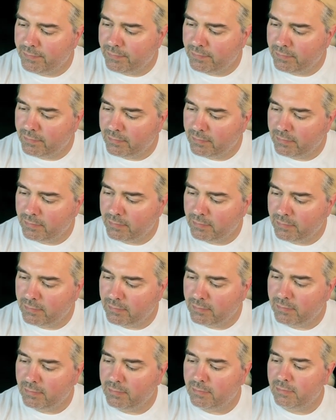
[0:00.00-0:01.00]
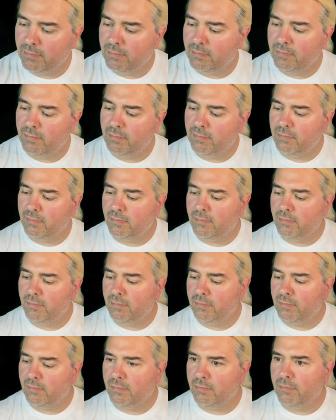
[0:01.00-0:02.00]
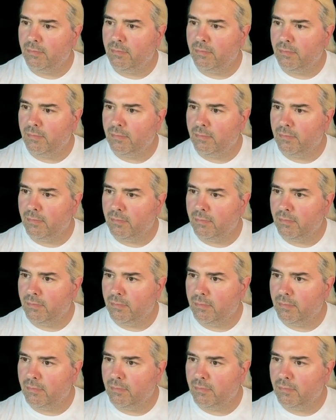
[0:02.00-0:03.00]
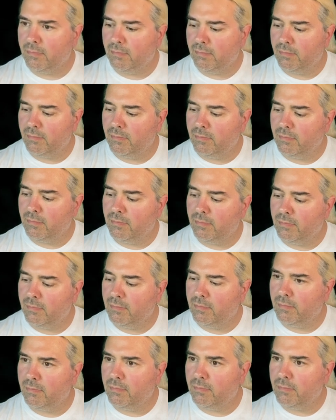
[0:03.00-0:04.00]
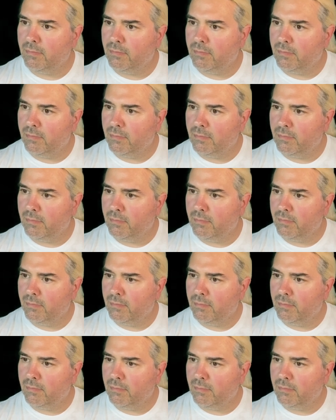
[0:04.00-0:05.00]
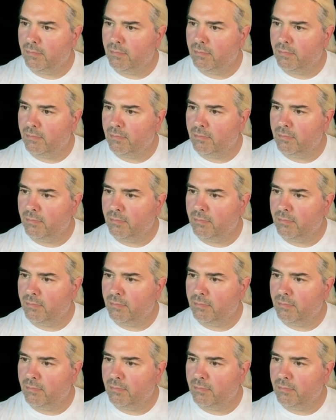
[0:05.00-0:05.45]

No one is speaking in this clip.